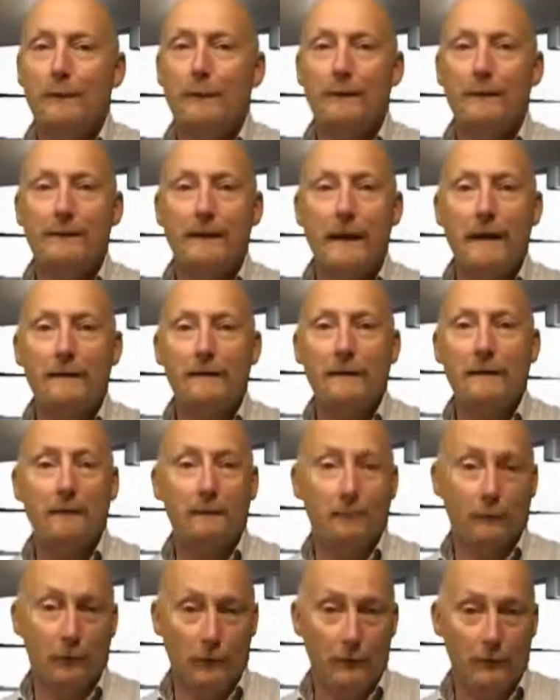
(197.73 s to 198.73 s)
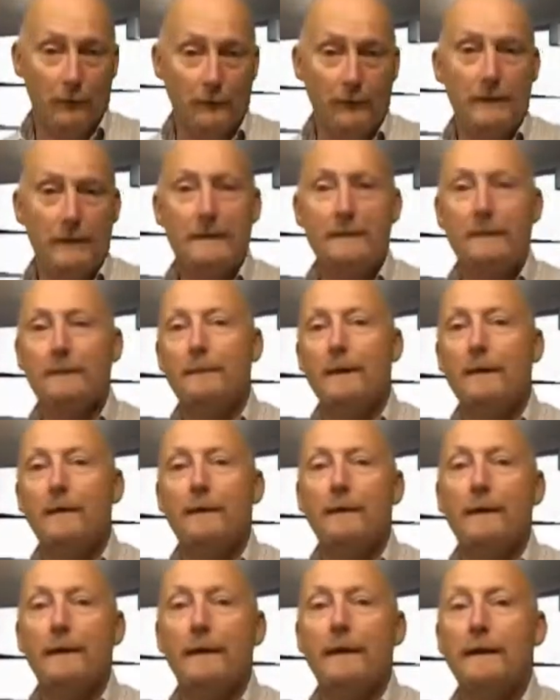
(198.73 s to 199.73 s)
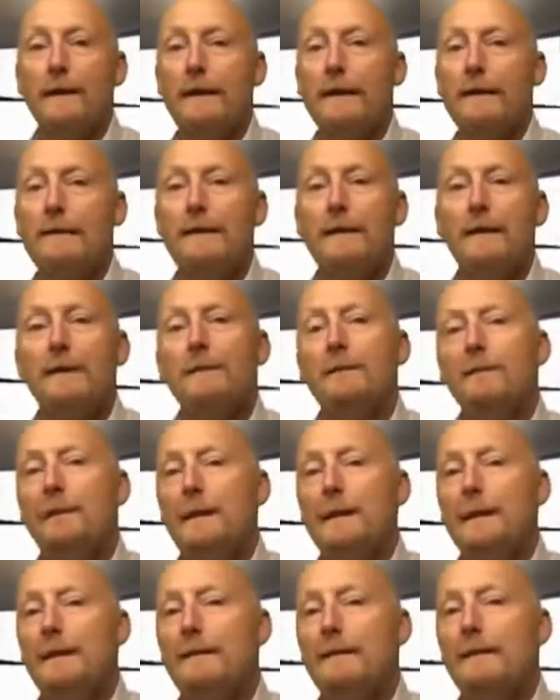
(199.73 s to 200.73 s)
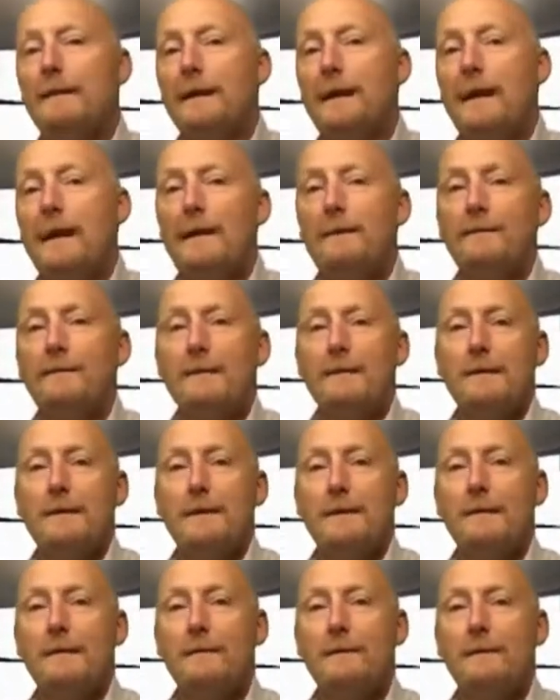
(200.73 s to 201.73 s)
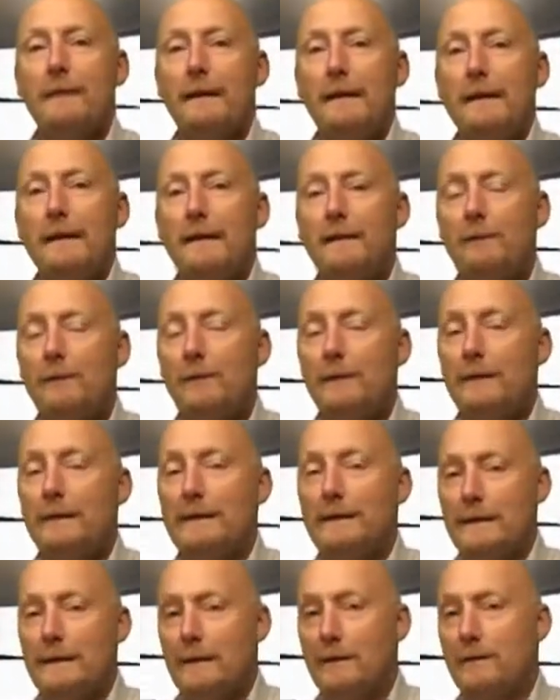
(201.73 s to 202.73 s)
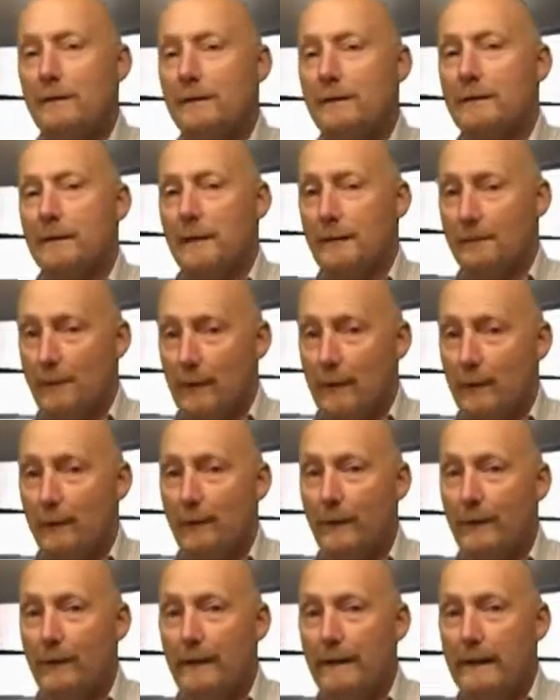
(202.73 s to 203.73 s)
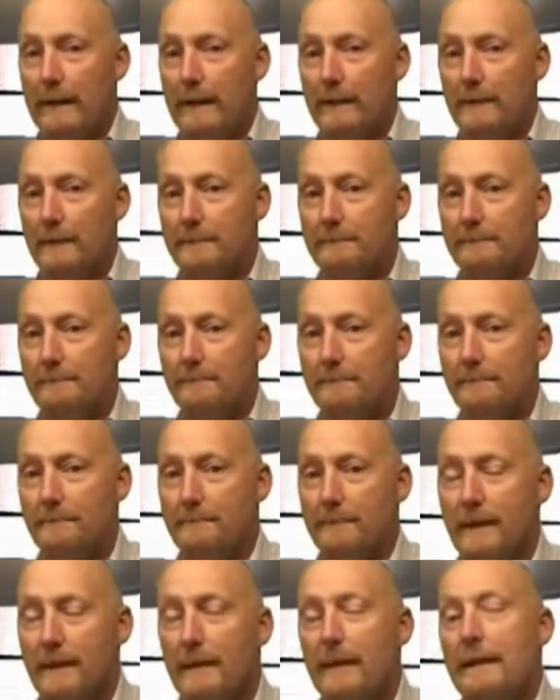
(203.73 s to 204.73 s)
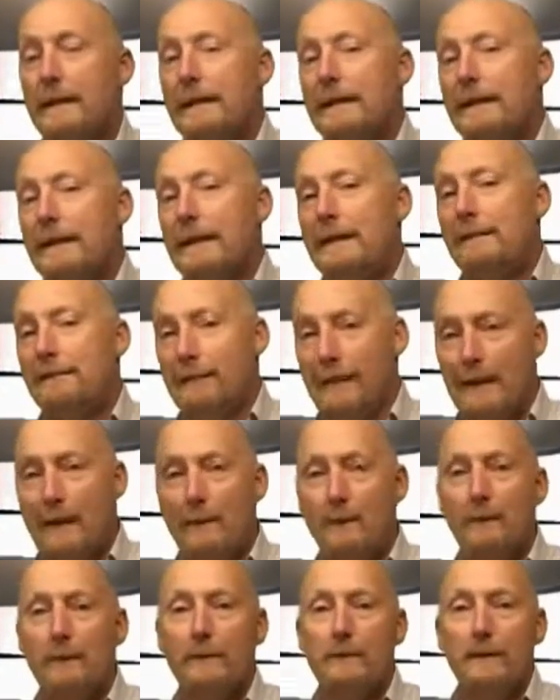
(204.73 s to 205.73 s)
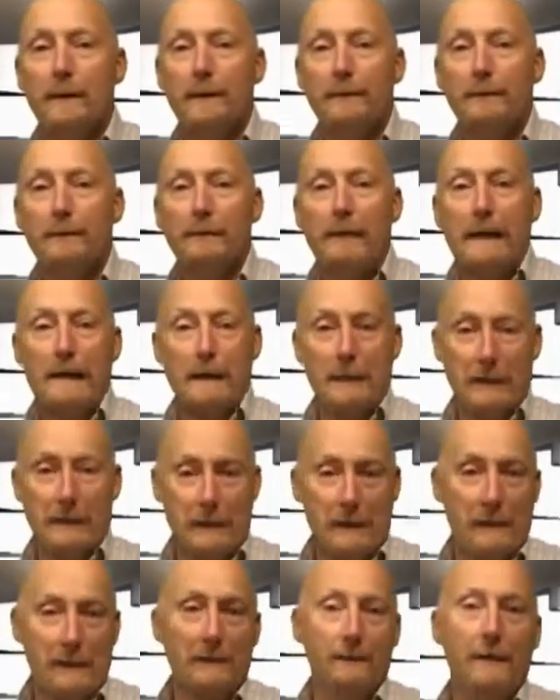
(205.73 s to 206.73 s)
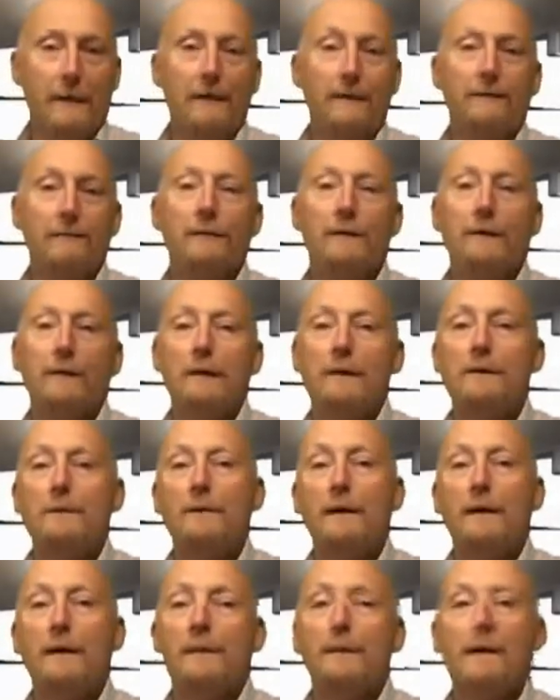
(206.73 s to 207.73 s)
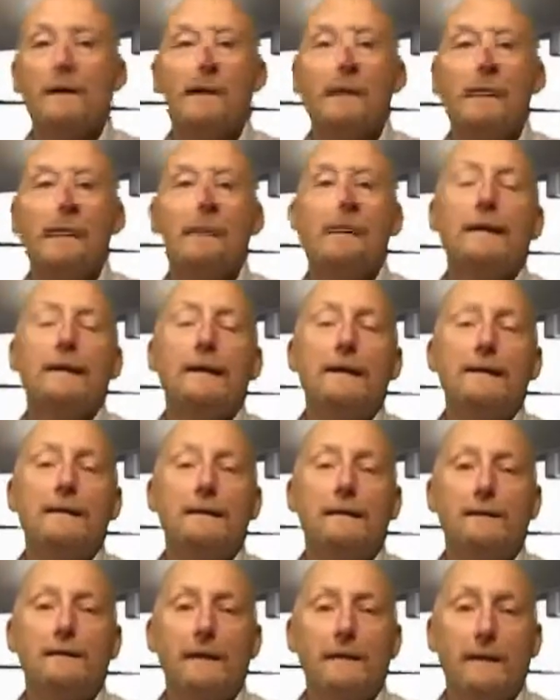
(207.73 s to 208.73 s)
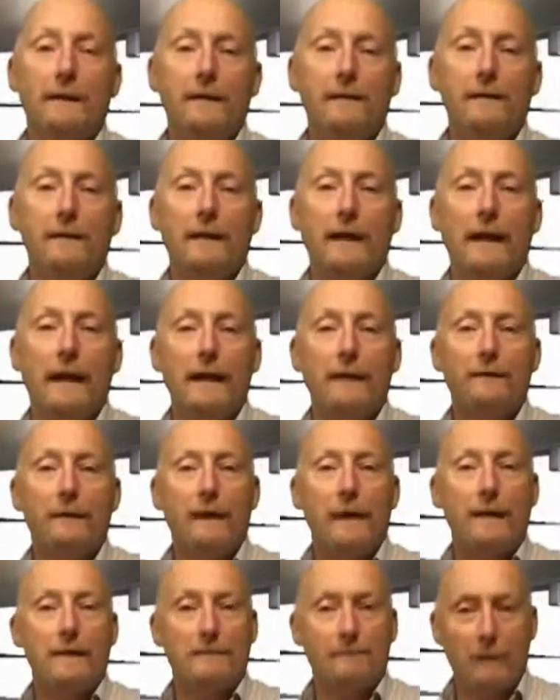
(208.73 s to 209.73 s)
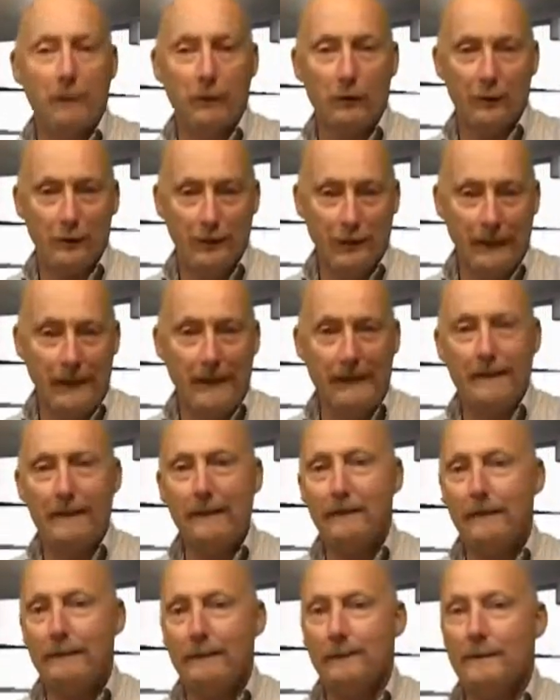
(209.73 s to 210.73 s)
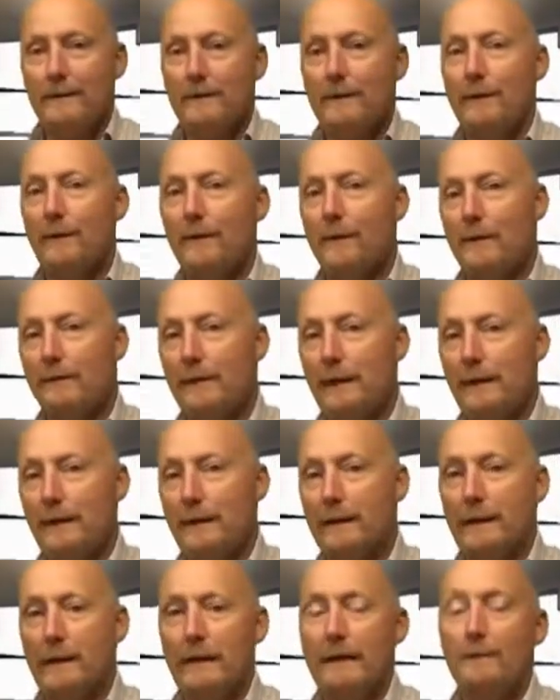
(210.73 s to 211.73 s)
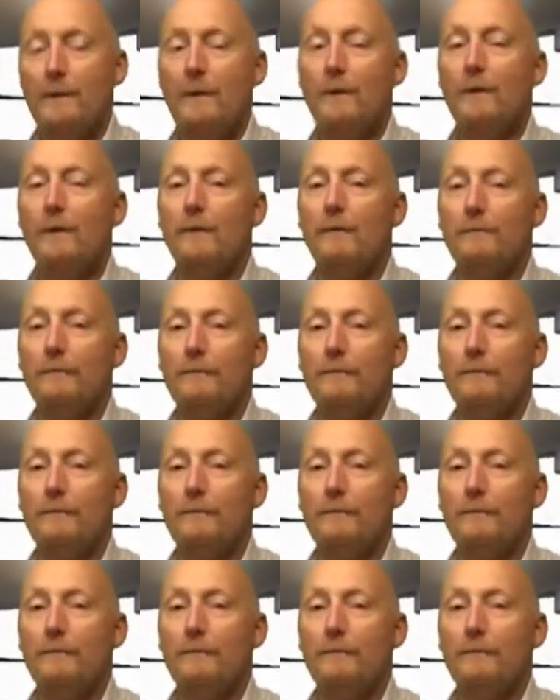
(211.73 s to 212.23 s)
on to having more choice about what they can eat, meaning that they have to start making more decisions about what they eat. They've now built up a certain amount of knowledge about the diet, so they don't have as much need to consult the manual anymore.